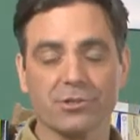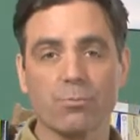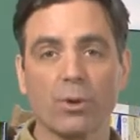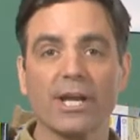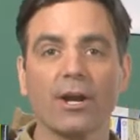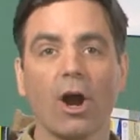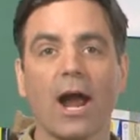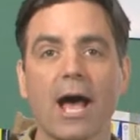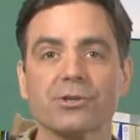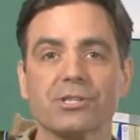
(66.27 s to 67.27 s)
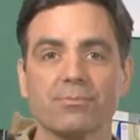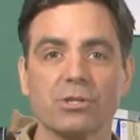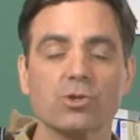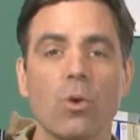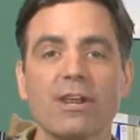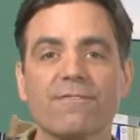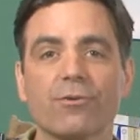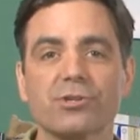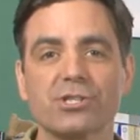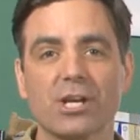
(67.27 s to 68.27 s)
to bringing our house up to
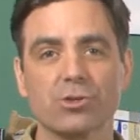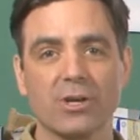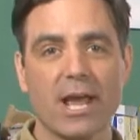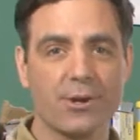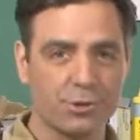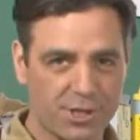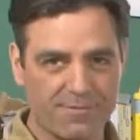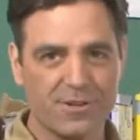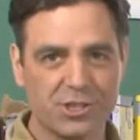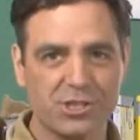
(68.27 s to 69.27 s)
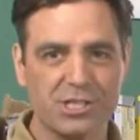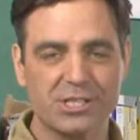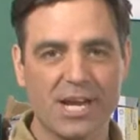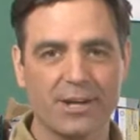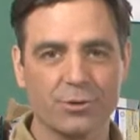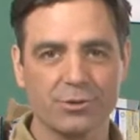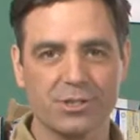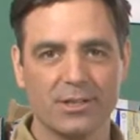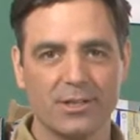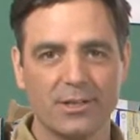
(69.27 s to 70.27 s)
21st century energy efficiency standards.